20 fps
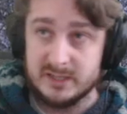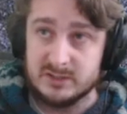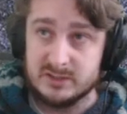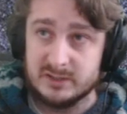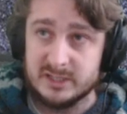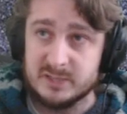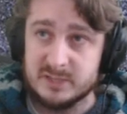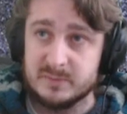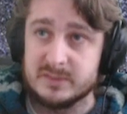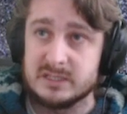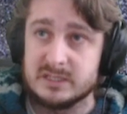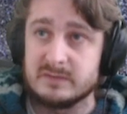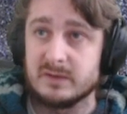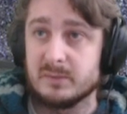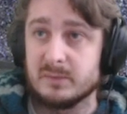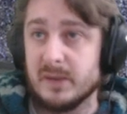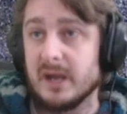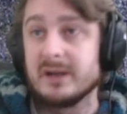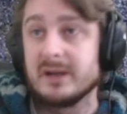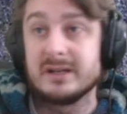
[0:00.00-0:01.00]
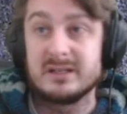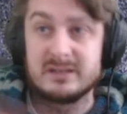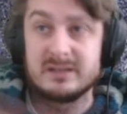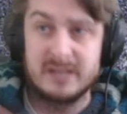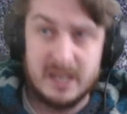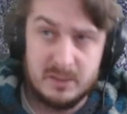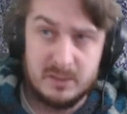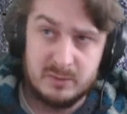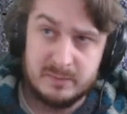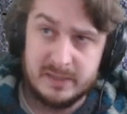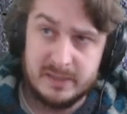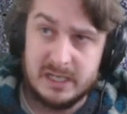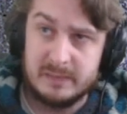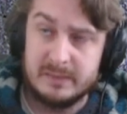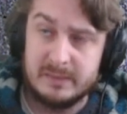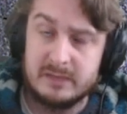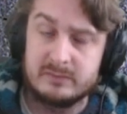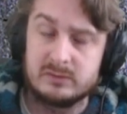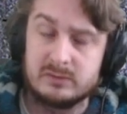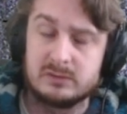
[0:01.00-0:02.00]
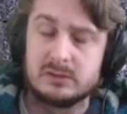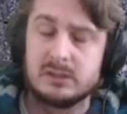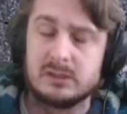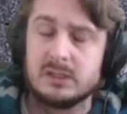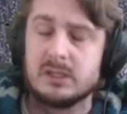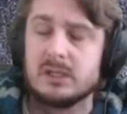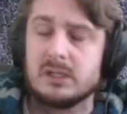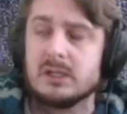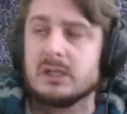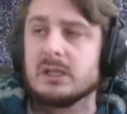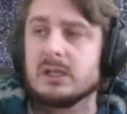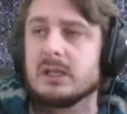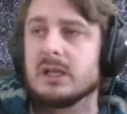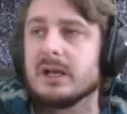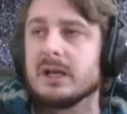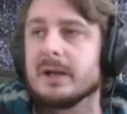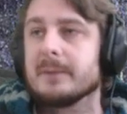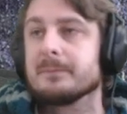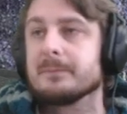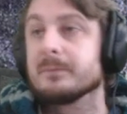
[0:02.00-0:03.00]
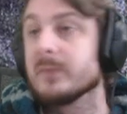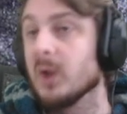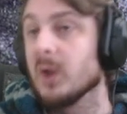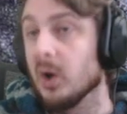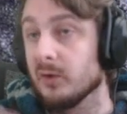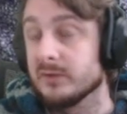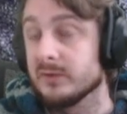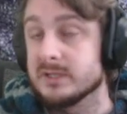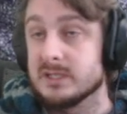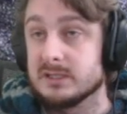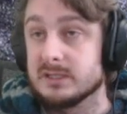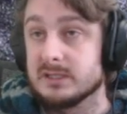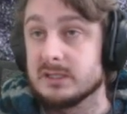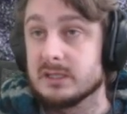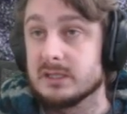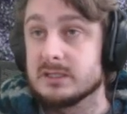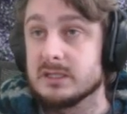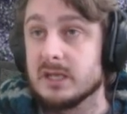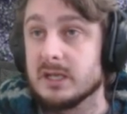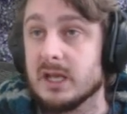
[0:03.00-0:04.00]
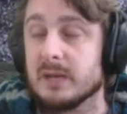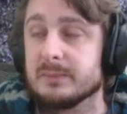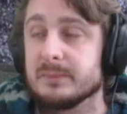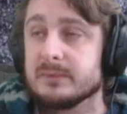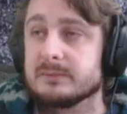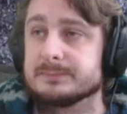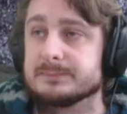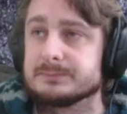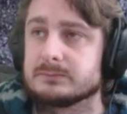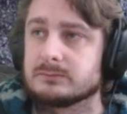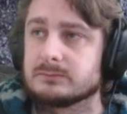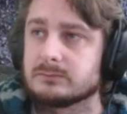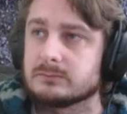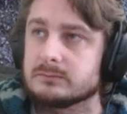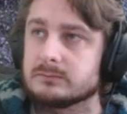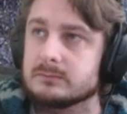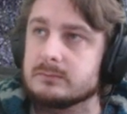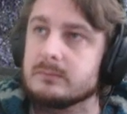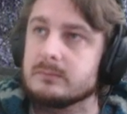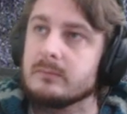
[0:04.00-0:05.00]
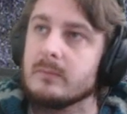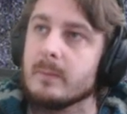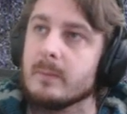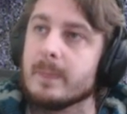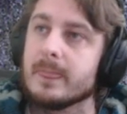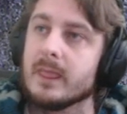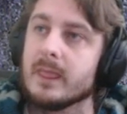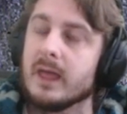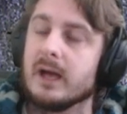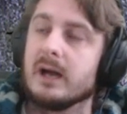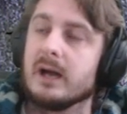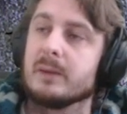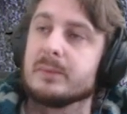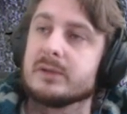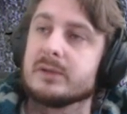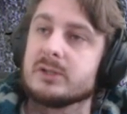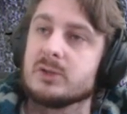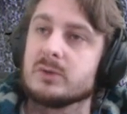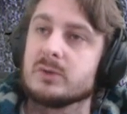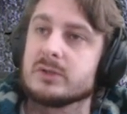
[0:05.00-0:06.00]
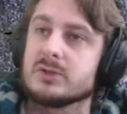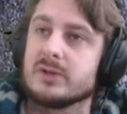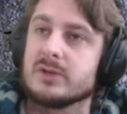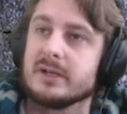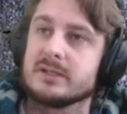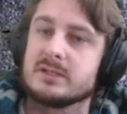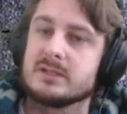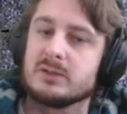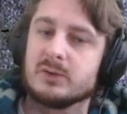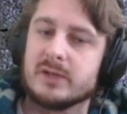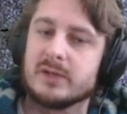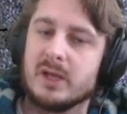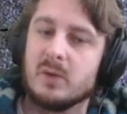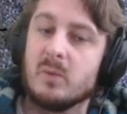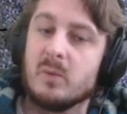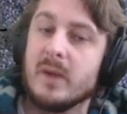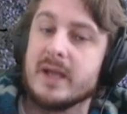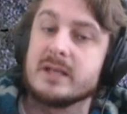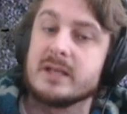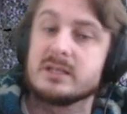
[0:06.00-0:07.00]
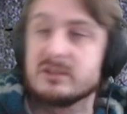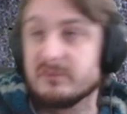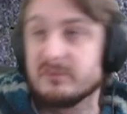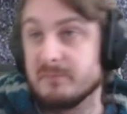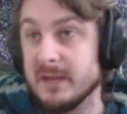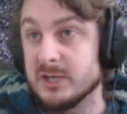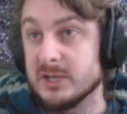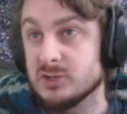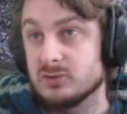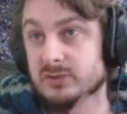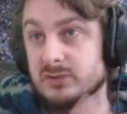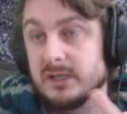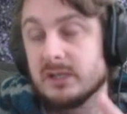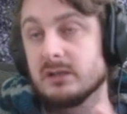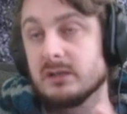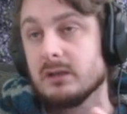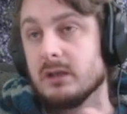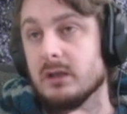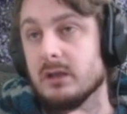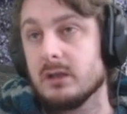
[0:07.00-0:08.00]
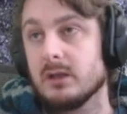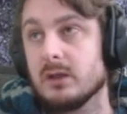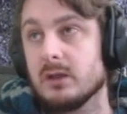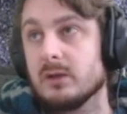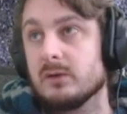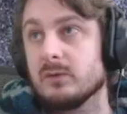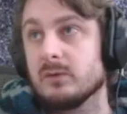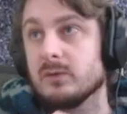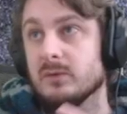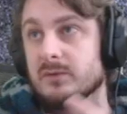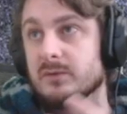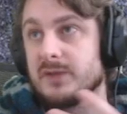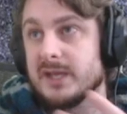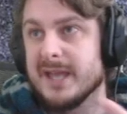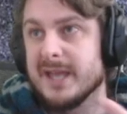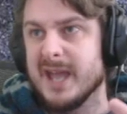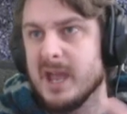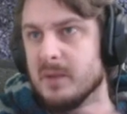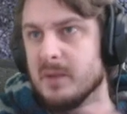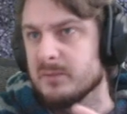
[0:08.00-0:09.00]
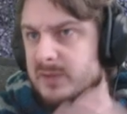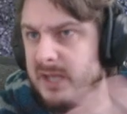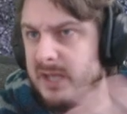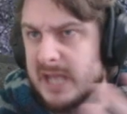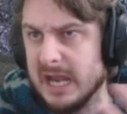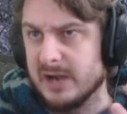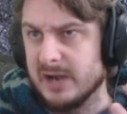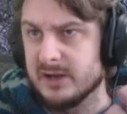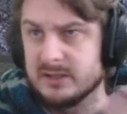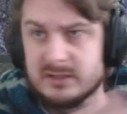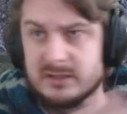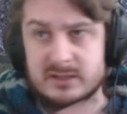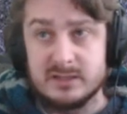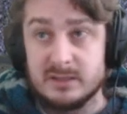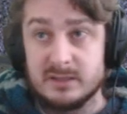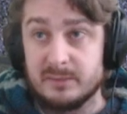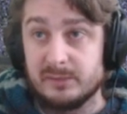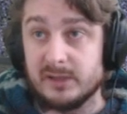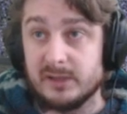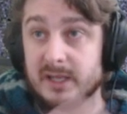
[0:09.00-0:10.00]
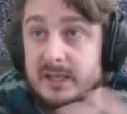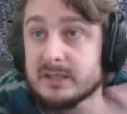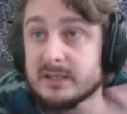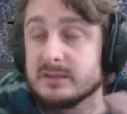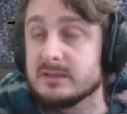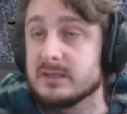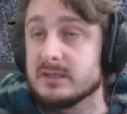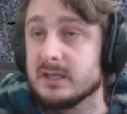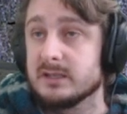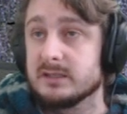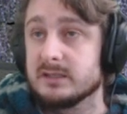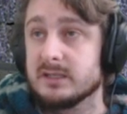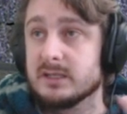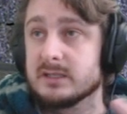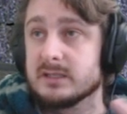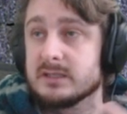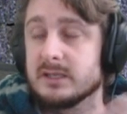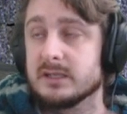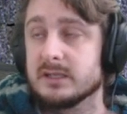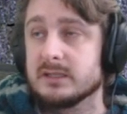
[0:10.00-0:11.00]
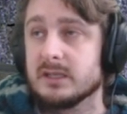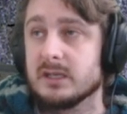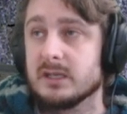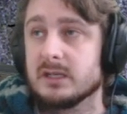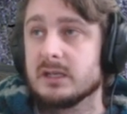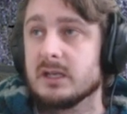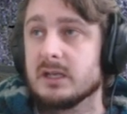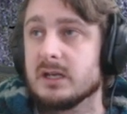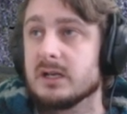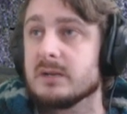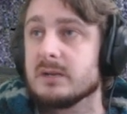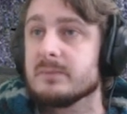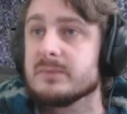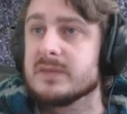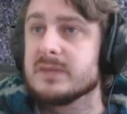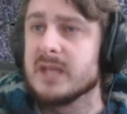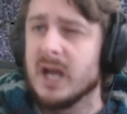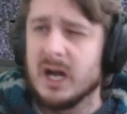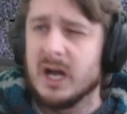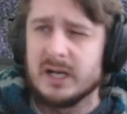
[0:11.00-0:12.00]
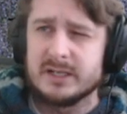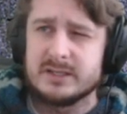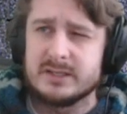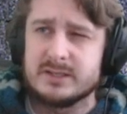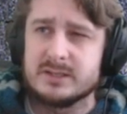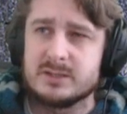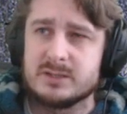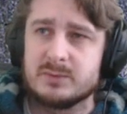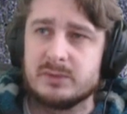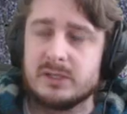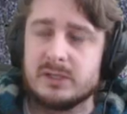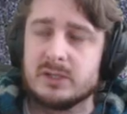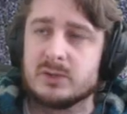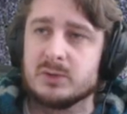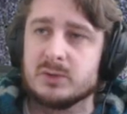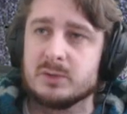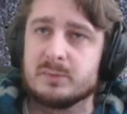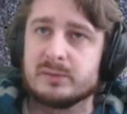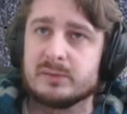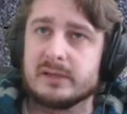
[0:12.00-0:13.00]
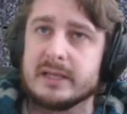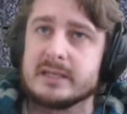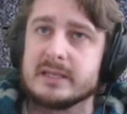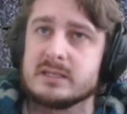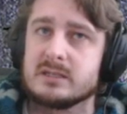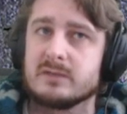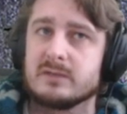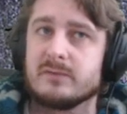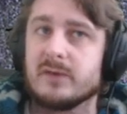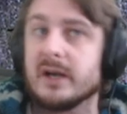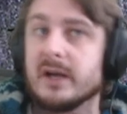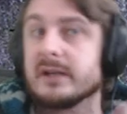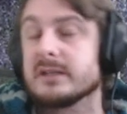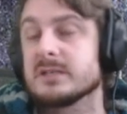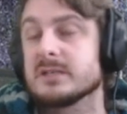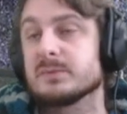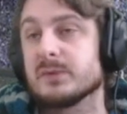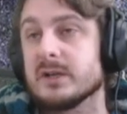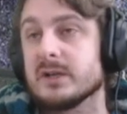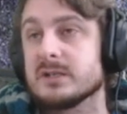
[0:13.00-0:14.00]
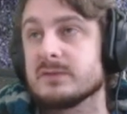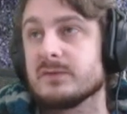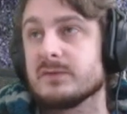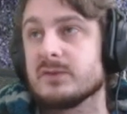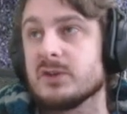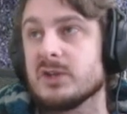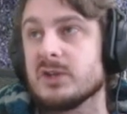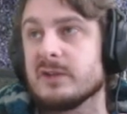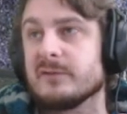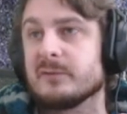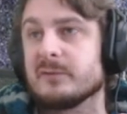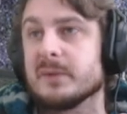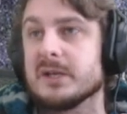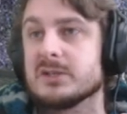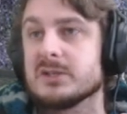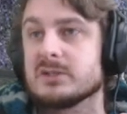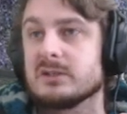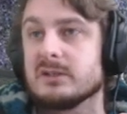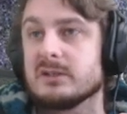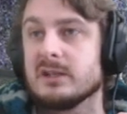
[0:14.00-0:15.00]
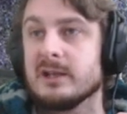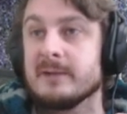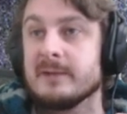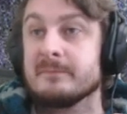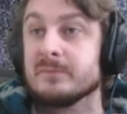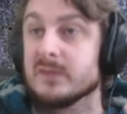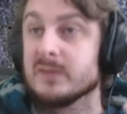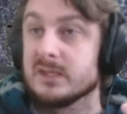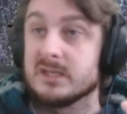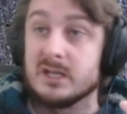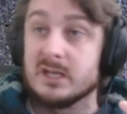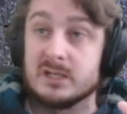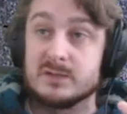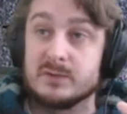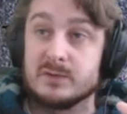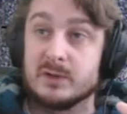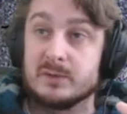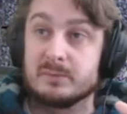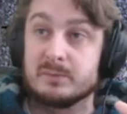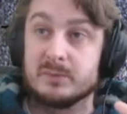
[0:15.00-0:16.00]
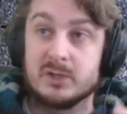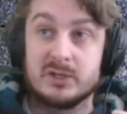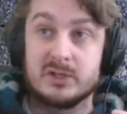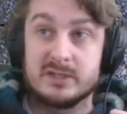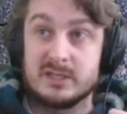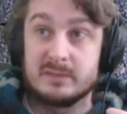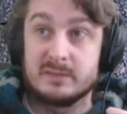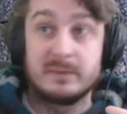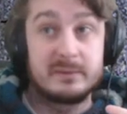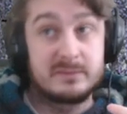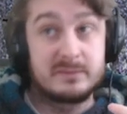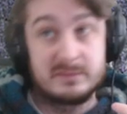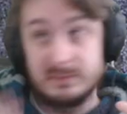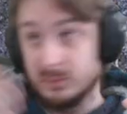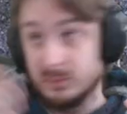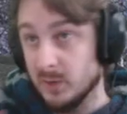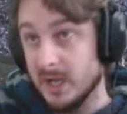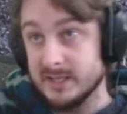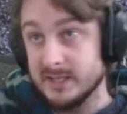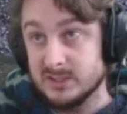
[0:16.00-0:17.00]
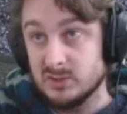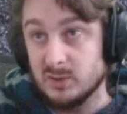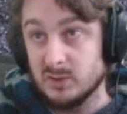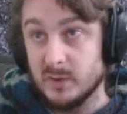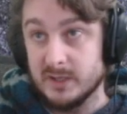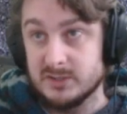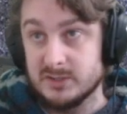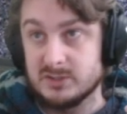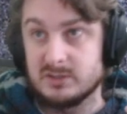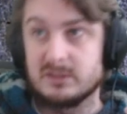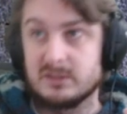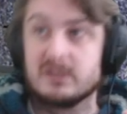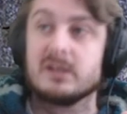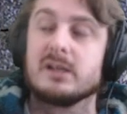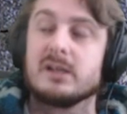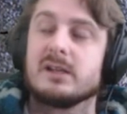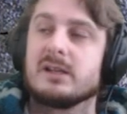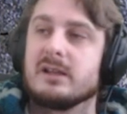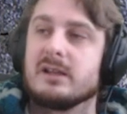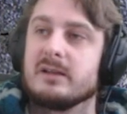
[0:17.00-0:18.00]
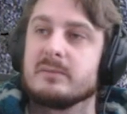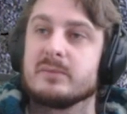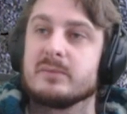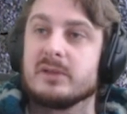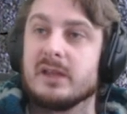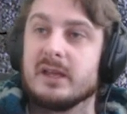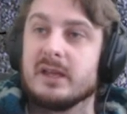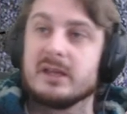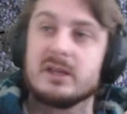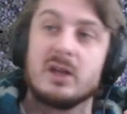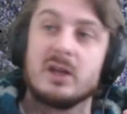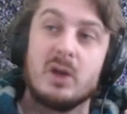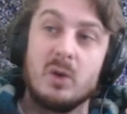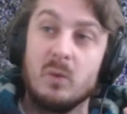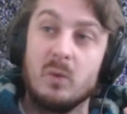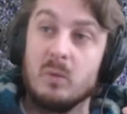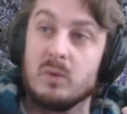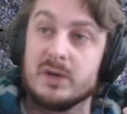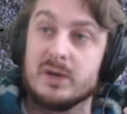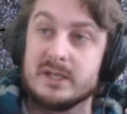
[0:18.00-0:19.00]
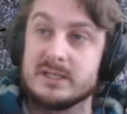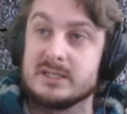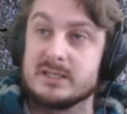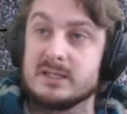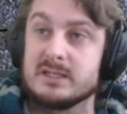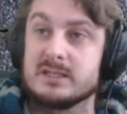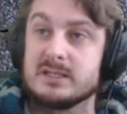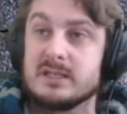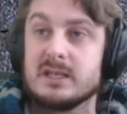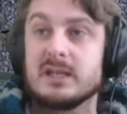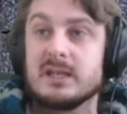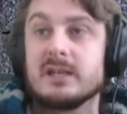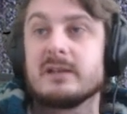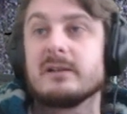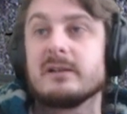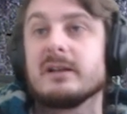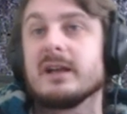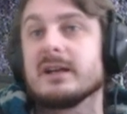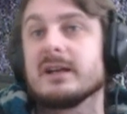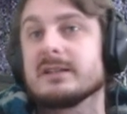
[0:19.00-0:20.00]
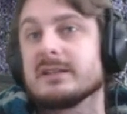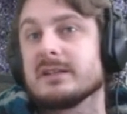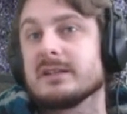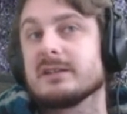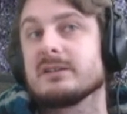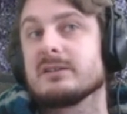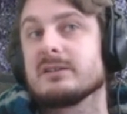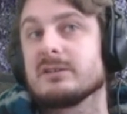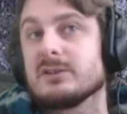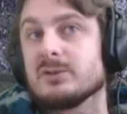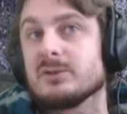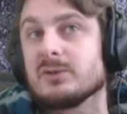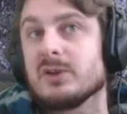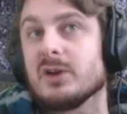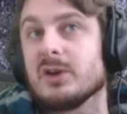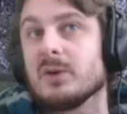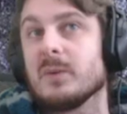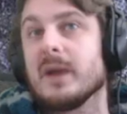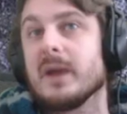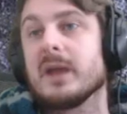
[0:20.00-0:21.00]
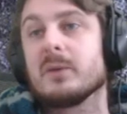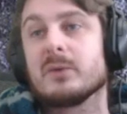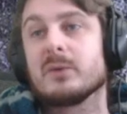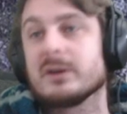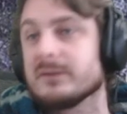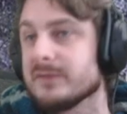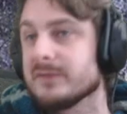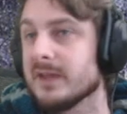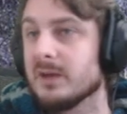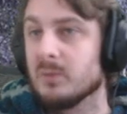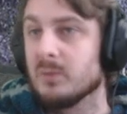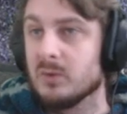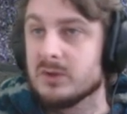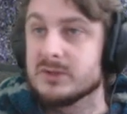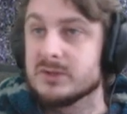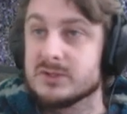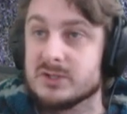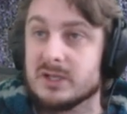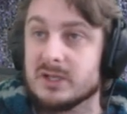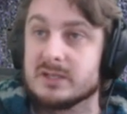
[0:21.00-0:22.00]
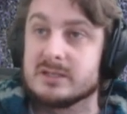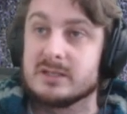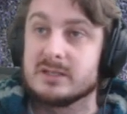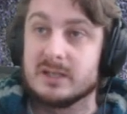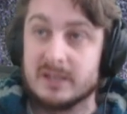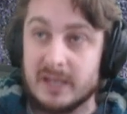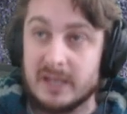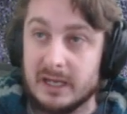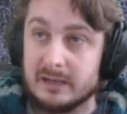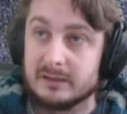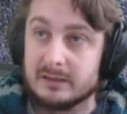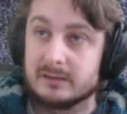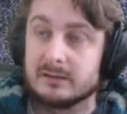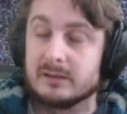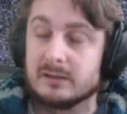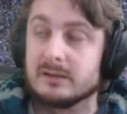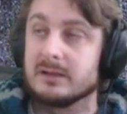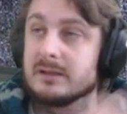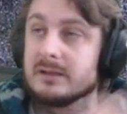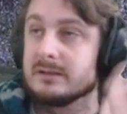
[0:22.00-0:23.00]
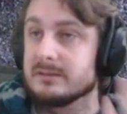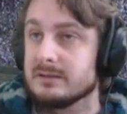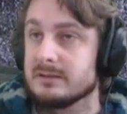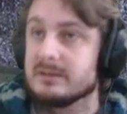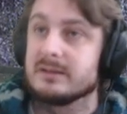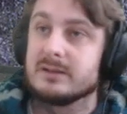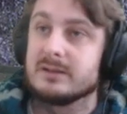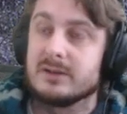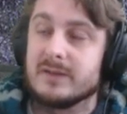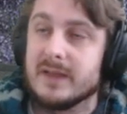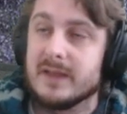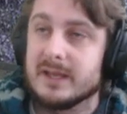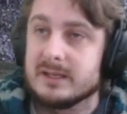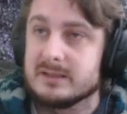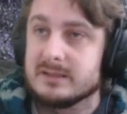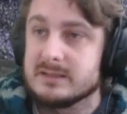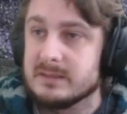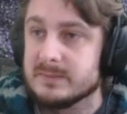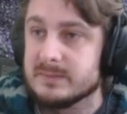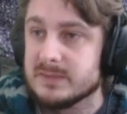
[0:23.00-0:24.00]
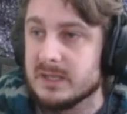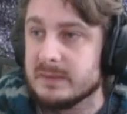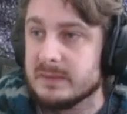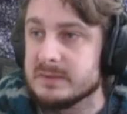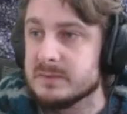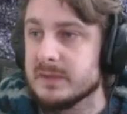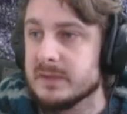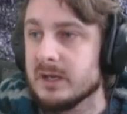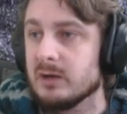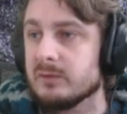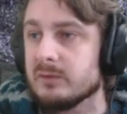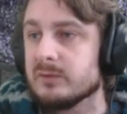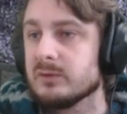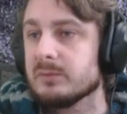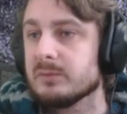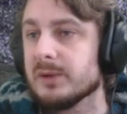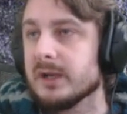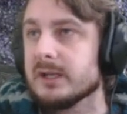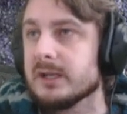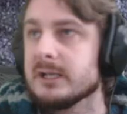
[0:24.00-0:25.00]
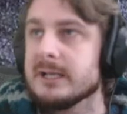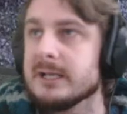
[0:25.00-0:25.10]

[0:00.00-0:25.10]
on a specific parity, they would become evil. Obviously a thing that didn't happen. But you are trying to look at ways of measuring the game, the characters, the players, and things like that. The artist is a really good place to find inspiration for new information. Townsfolk, because some people ask you a question and be like, what is this thing? And then you go, wait, what if that was just a character? And that can sometimes be helpful. But